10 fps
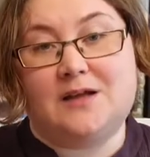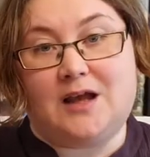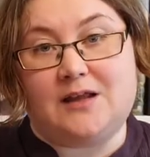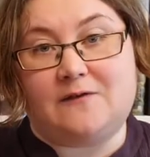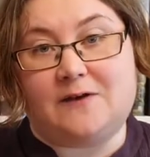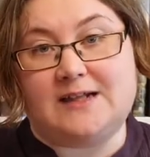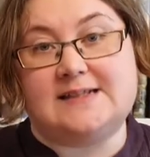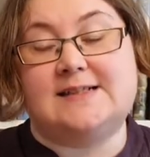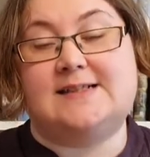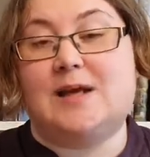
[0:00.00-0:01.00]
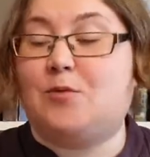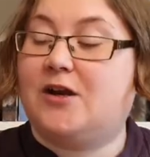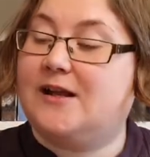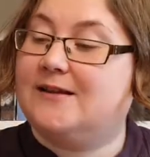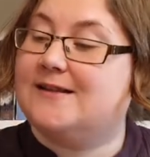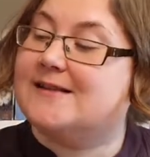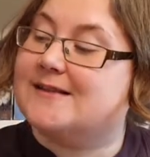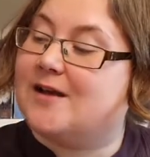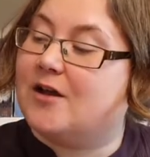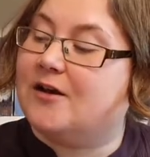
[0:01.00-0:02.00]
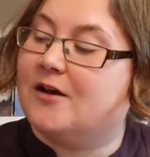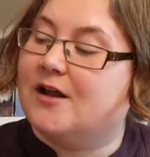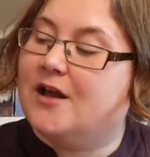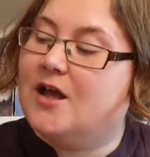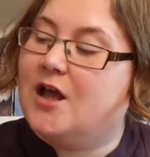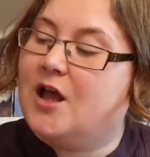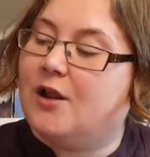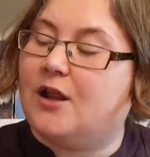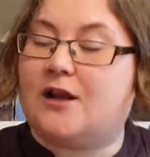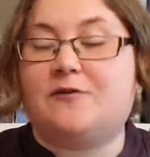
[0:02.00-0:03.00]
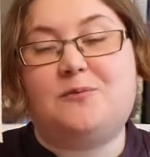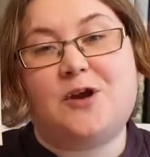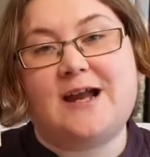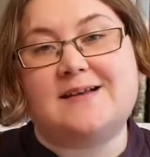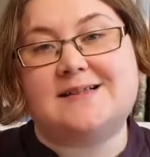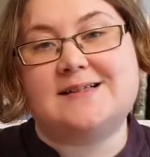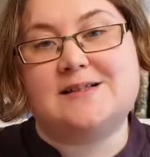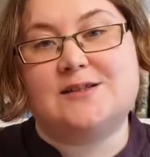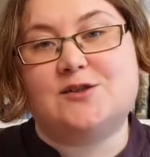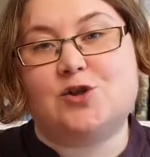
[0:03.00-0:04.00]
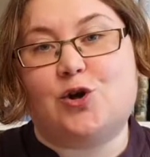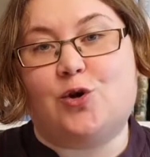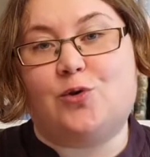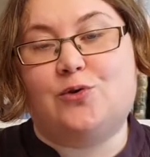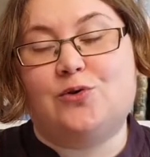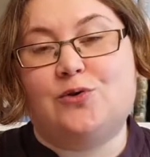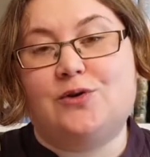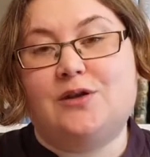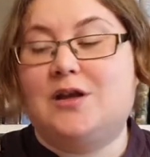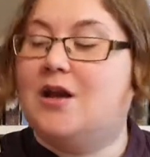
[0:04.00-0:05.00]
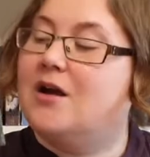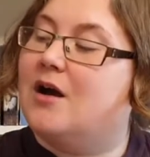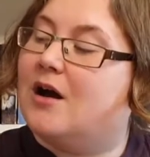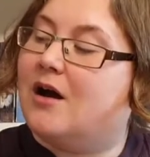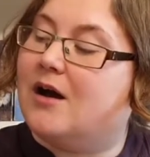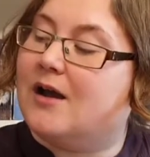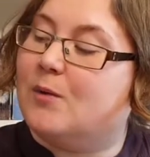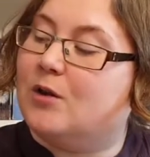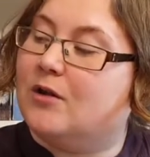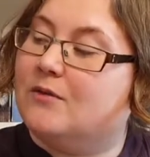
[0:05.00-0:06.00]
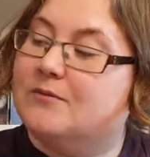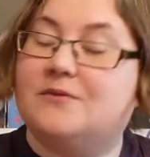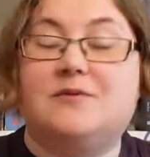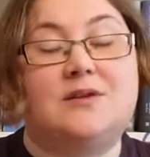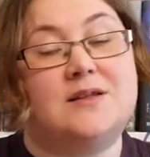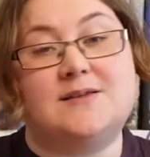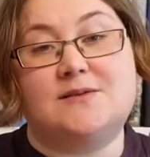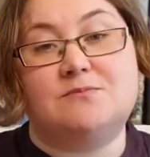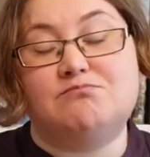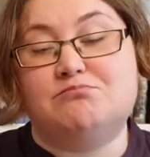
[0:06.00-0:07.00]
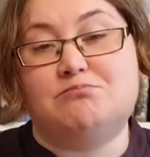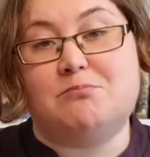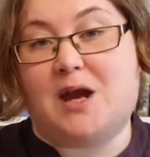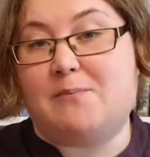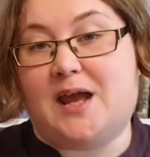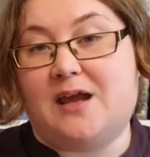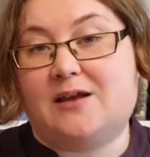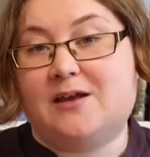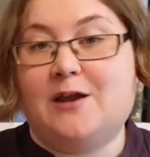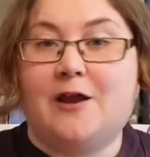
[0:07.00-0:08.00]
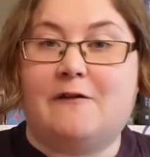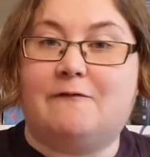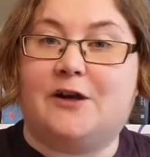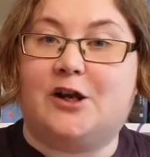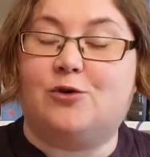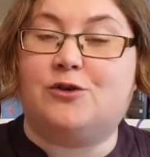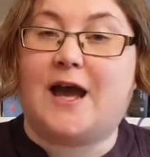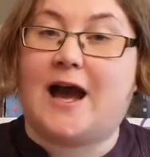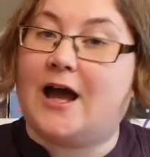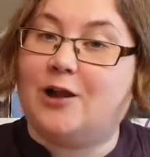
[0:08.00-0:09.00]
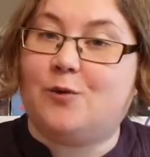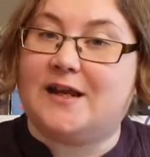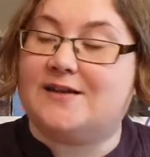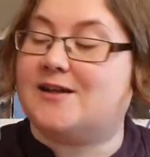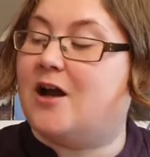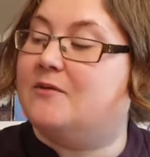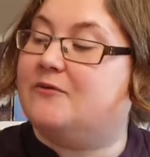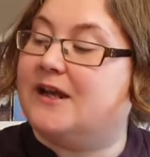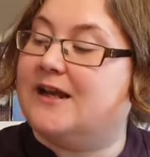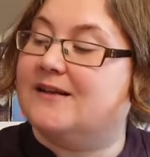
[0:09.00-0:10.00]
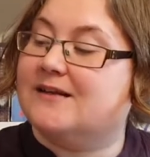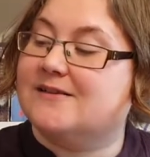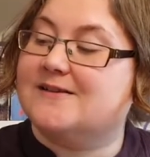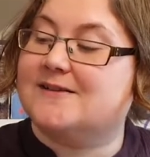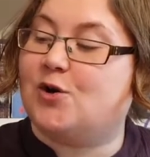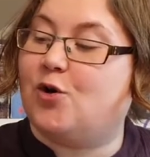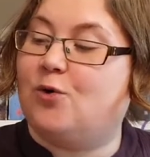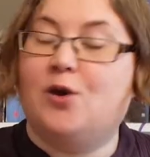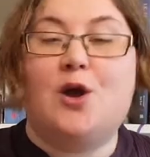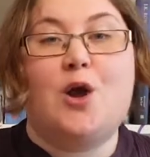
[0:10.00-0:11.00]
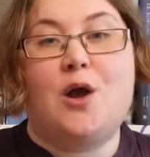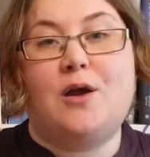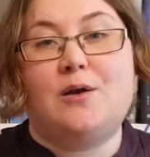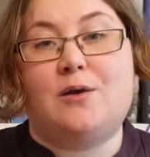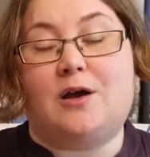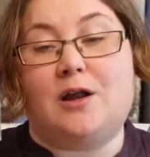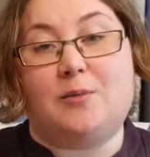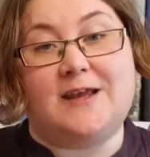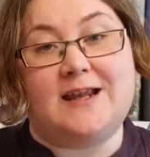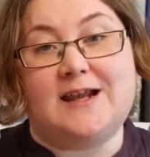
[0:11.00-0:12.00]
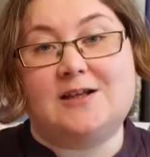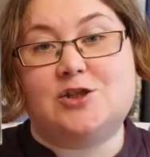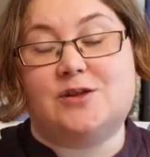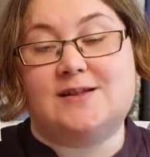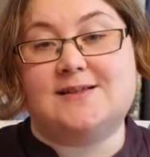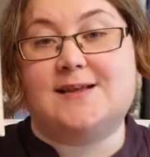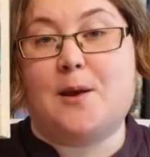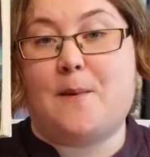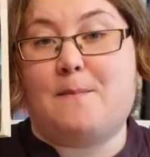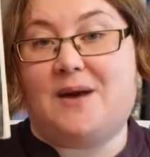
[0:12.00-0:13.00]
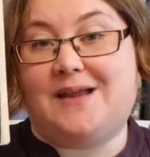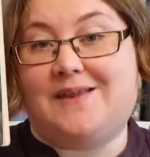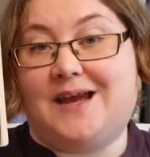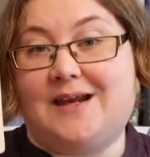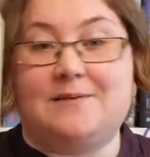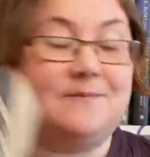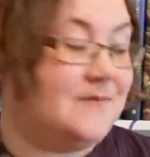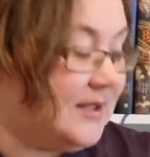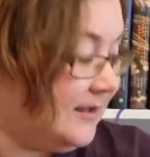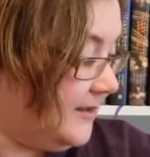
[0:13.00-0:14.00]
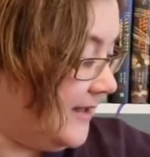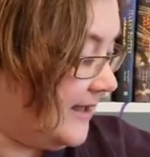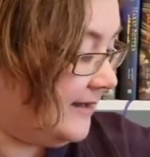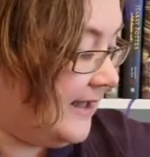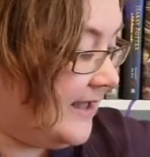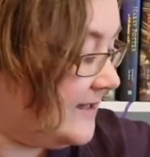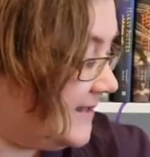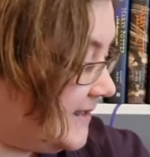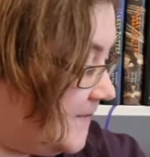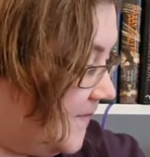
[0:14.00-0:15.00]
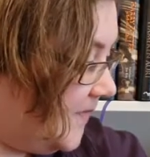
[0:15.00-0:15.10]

in the fantasy subreddit, this has gotten a lot of praise. So I will, this might make very good Halloween time read. So I'll be getting to this by then at latest.